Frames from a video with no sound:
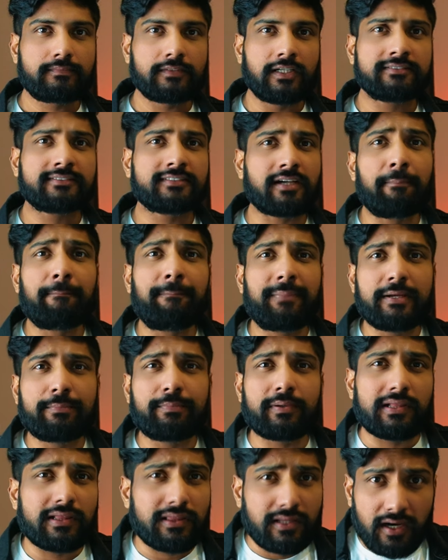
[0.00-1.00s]
Some
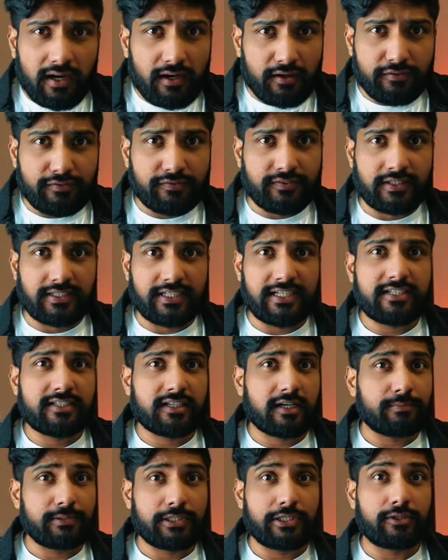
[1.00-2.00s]
people love the D
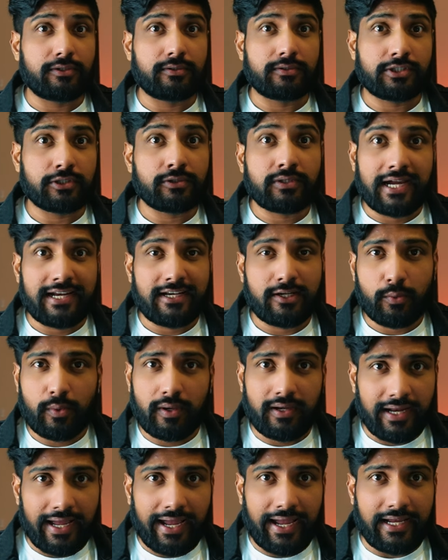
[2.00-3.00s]
W two
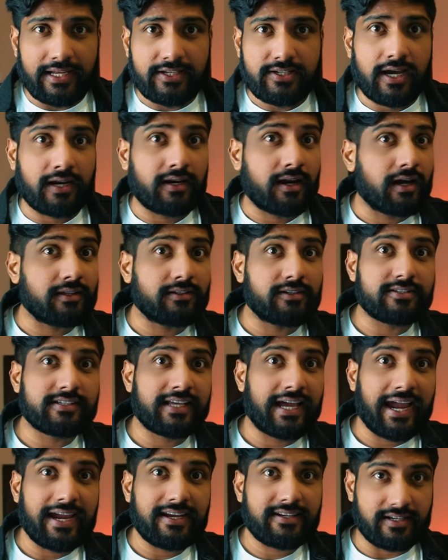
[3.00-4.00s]
ninety-one H and others
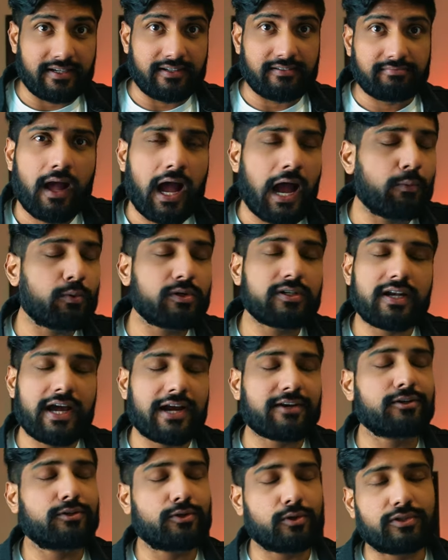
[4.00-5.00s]
hate it. I would
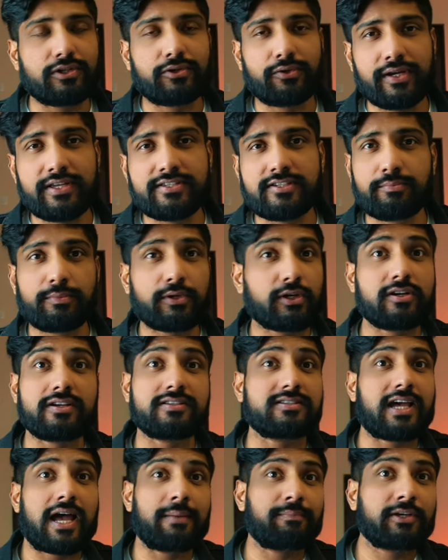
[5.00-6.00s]
like to know the reason
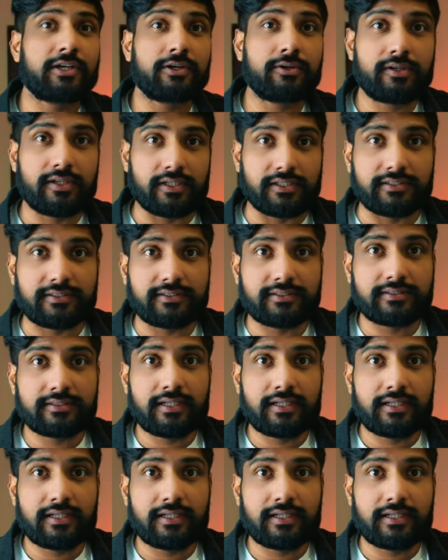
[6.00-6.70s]
because I'm curious.